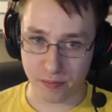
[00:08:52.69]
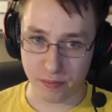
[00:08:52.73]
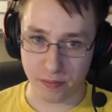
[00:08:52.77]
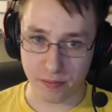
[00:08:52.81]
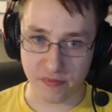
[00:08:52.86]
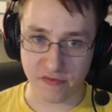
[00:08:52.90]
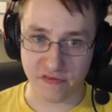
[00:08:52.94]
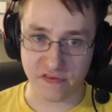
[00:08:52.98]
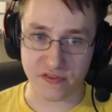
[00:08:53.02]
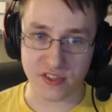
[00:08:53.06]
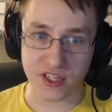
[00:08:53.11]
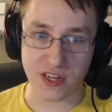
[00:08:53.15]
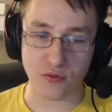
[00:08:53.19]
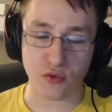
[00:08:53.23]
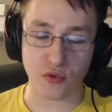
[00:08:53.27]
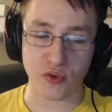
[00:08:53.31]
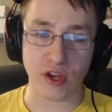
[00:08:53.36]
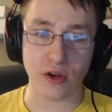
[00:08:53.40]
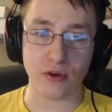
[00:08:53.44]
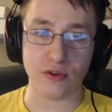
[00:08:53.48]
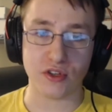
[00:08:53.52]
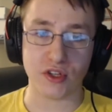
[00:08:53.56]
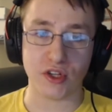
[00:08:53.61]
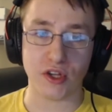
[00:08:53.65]
several
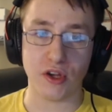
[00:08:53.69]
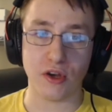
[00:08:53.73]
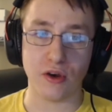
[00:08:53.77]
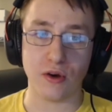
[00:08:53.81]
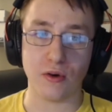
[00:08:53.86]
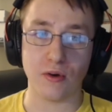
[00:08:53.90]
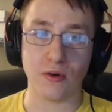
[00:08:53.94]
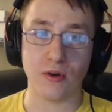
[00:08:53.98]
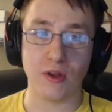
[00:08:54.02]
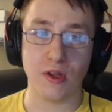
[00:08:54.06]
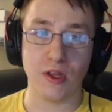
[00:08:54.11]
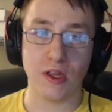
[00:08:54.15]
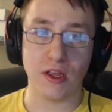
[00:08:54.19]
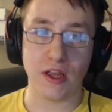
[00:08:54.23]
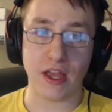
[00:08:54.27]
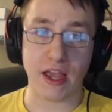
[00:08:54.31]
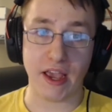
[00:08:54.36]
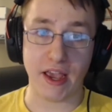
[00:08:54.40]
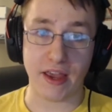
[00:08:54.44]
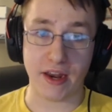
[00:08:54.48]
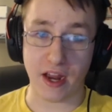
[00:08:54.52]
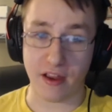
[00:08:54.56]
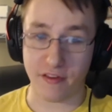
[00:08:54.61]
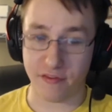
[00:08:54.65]
years ago,
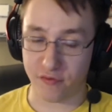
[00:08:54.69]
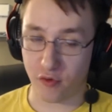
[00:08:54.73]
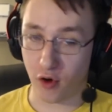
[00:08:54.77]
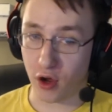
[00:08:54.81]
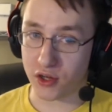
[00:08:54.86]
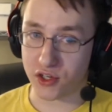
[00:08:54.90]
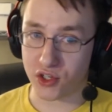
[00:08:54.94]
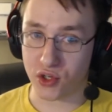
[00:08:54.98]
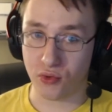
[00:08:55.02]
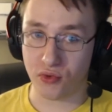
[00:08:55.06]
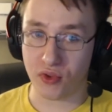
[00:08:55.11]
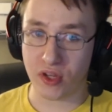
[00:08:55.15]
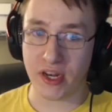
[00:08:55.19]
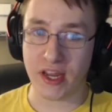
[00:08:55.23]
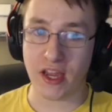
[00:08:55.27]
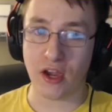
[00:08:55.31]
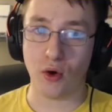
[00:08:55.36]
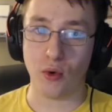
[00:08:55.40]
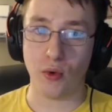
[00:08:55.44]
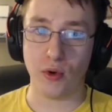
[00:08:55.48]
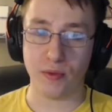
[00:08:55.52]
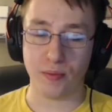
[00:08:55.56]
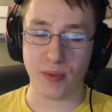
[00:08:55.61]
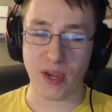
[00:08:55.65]
and I fought tooth and nail
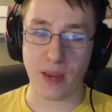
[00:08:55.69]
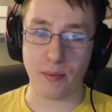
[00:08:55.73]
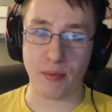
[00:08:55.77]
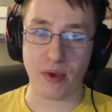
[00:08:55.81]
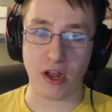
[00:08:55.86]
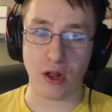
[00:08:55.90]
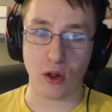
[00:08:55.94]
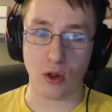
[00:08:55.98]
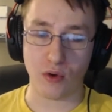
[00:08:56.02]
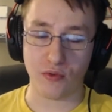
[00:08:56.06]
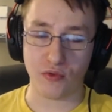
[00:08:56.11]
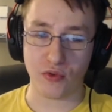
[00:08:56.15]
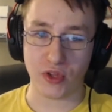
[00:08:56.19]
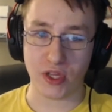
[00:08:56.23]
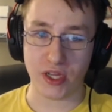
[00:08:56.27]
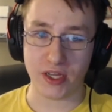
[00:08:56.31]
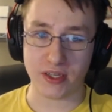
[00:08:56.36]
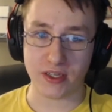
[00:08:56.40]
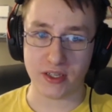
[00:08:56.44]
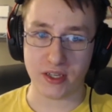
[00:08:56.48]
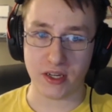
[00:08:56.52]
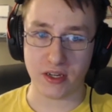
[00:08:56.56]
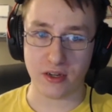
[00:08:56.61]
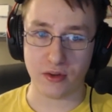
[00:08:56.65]
with PayPal over
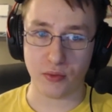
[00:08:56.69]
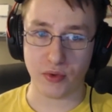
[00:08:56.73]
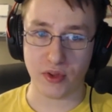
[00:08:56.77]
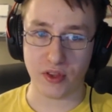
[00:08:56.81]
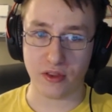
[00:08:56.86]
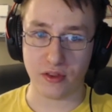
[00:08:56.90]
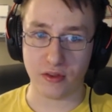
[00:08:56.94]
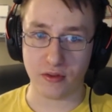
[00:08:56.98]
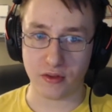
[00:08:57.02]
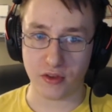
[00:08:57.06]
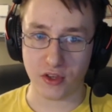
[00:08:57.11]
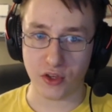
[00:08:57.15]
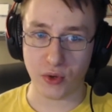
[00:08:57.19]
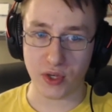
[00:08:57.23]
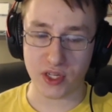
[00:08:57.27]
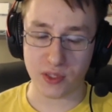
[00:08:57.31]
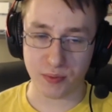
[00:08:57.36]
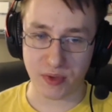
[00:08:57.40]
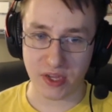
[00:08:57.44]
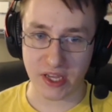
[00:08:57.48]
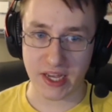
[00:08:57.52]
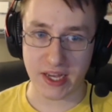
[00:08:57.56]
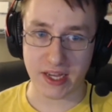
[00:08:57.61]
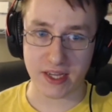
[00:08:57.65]
this and with
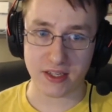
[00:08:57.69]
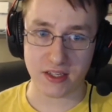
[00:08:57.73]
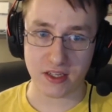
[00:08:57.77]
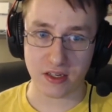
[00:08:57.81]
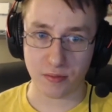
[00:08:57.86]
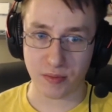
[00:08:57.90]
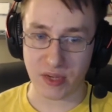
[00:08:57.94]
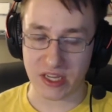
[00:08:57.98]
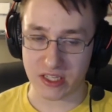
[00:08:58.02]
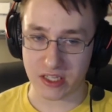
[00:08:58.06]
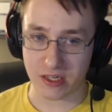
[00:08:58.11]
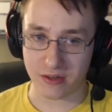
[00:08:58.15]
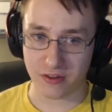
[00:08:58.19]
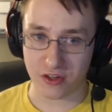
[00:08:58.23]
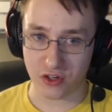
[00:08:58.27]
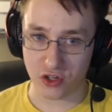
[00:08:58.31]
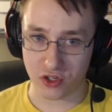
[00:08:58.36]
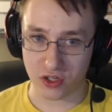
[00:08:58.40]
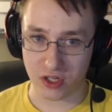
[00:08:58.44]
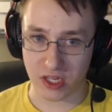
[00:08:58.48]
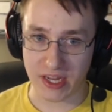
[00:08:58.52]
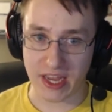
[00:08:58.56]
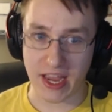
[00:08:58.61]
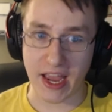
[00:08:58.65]
USPS, and basically just
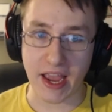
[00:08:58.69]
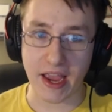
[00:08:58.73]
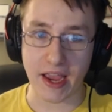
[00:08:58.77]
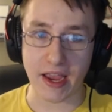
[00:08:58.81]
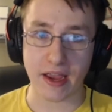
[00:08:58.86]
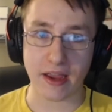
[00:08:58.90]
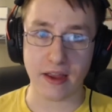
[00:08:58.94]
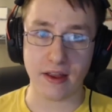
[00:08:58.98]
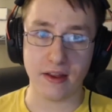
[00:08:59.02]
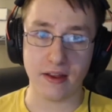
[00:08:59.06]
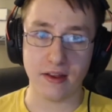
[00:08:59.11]
like, hey,